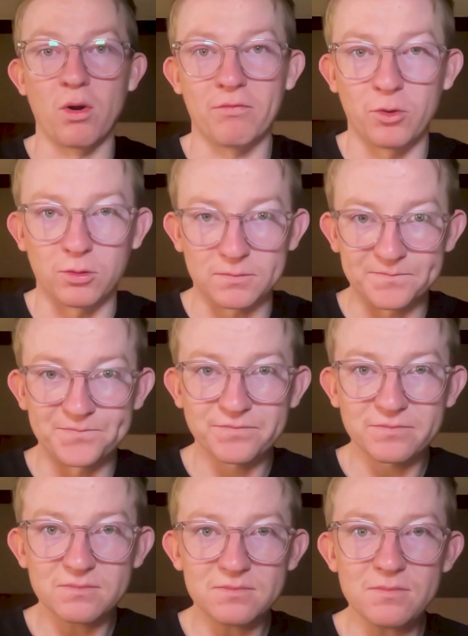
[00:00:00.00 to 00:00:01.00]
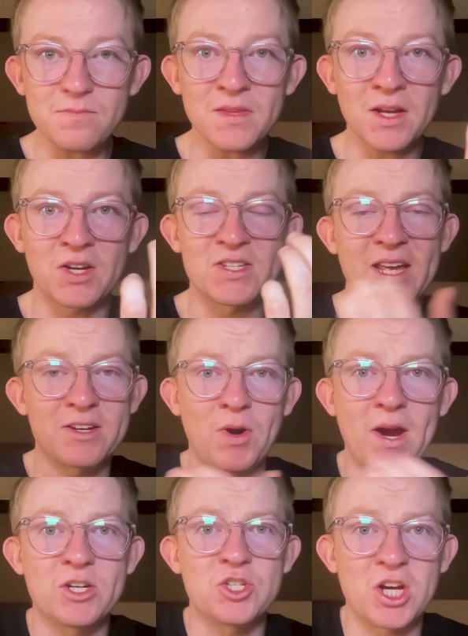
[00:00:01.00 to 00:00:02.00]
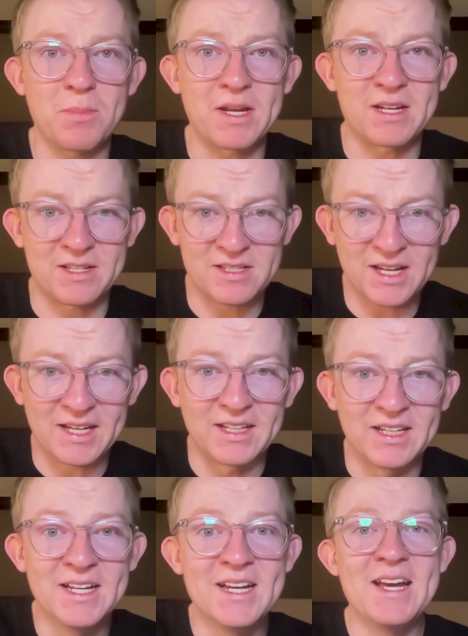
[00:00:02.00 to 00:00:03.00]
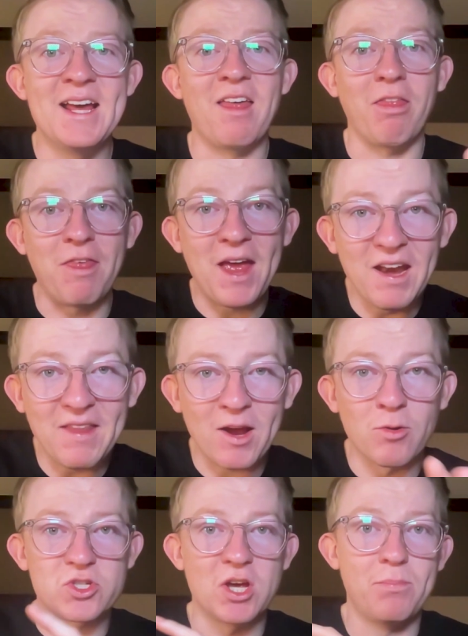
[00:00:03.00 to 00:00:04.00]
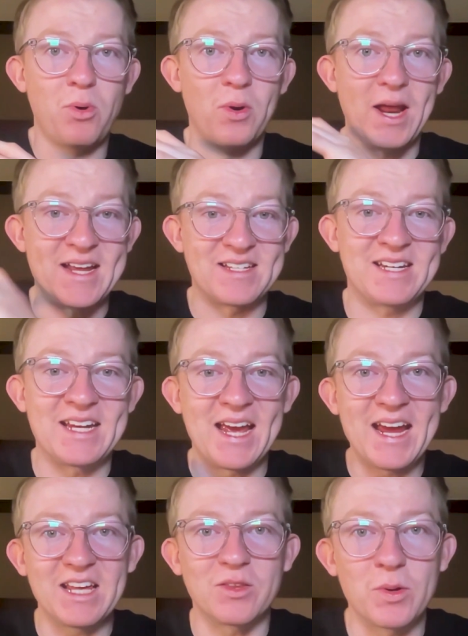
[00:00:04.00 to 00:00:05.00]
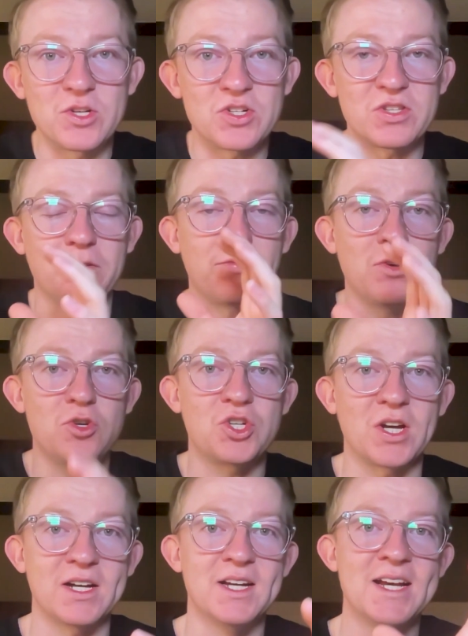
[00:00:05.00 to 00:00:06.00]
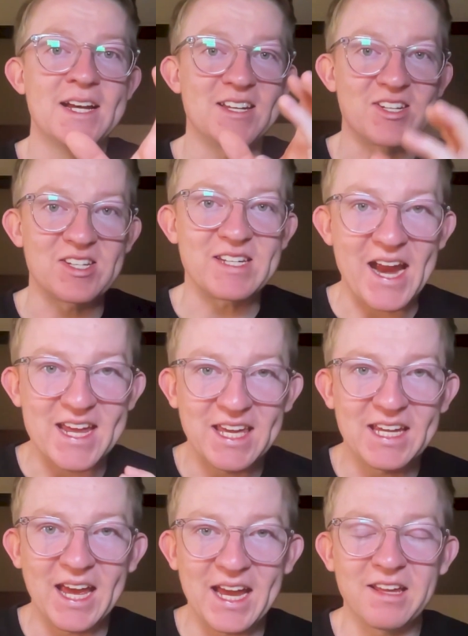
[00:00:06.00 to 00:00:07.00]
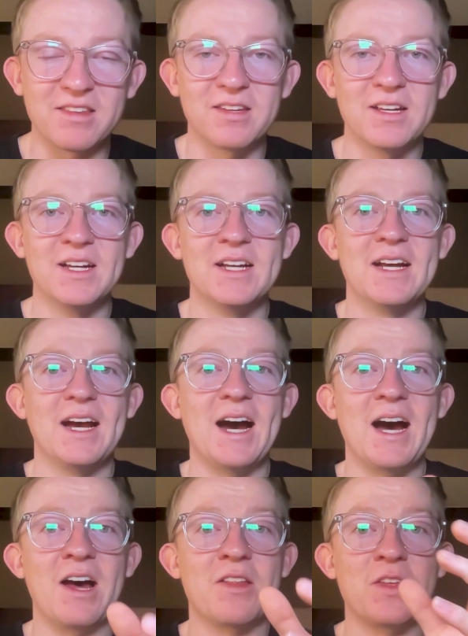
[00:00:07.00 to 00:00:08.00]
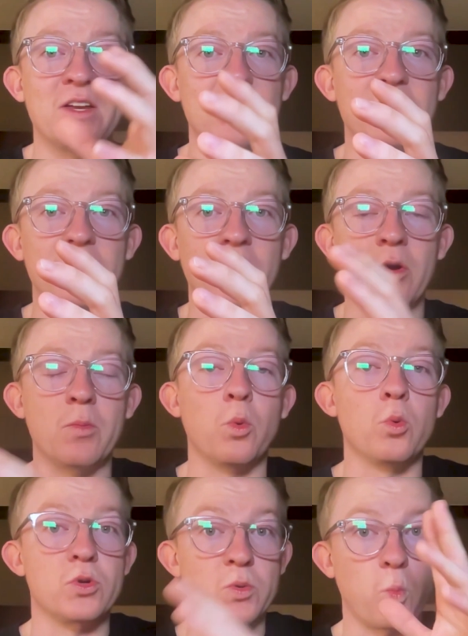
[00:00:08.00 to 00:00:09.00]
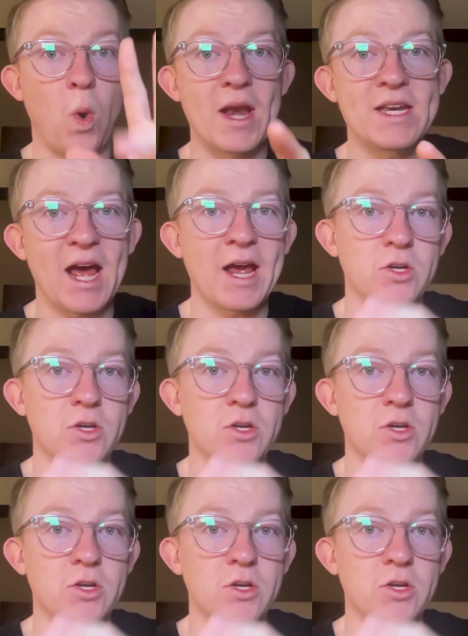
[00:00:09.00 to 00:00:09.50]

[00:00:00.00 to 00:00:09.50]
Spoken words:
it for because they're trading GBTC. Then they also bought ST-ETH, which is the future staking ETH that will one day